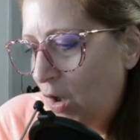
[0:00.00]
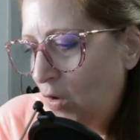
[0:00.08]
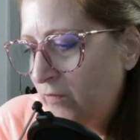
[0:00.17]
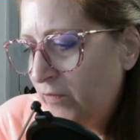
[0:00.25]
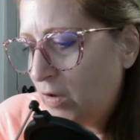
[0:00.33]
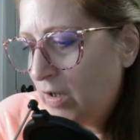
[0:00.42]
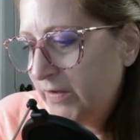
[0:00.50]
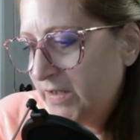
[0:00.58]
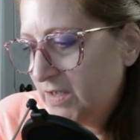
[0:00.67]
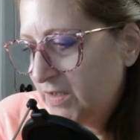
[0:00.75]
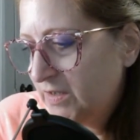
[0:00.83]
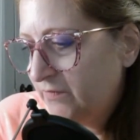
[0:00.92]
Overall,
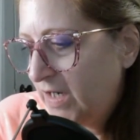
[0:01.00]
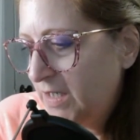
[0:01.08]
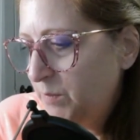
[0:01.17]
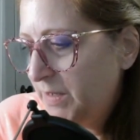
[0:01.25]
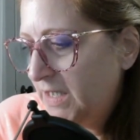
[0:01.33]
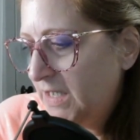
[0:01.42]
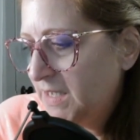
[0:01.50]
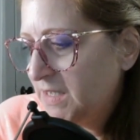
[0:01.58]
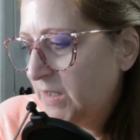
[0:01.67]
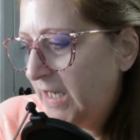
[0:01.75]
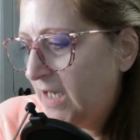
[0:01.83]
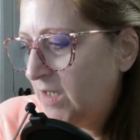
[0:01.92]
this is divine being
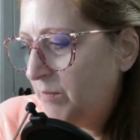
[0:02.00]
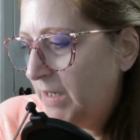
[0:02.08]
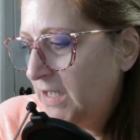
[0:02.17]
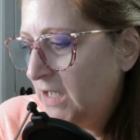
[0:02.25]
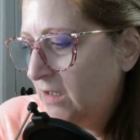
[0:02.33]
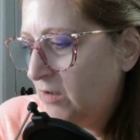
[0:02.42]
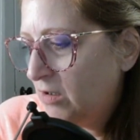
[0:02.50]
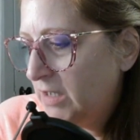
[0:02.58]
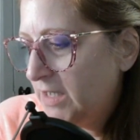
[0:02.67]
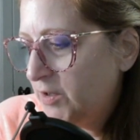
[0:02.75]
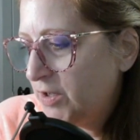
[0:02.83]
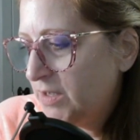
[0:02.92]
has had many
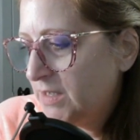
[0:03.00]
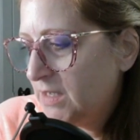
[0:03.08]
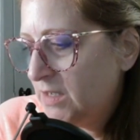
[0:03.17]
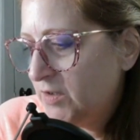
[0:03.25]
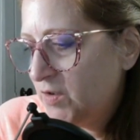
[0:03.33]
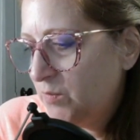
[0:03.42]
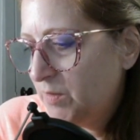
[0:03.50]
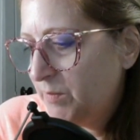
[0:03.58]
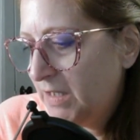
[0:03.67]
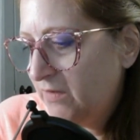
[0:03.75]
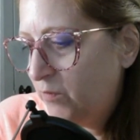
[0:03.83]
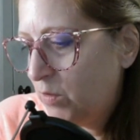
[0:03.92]
incarnations and assumed
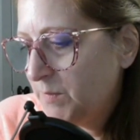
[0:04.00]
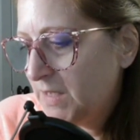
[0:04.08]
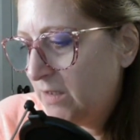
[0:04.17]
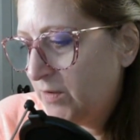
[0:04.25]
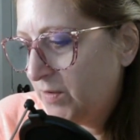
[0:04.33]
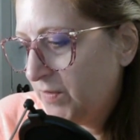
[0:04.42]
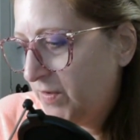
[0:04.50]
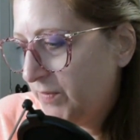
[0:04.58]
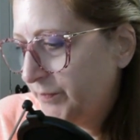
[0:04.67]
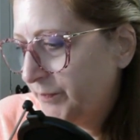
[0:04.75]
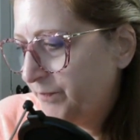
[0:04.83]
many forms on earth.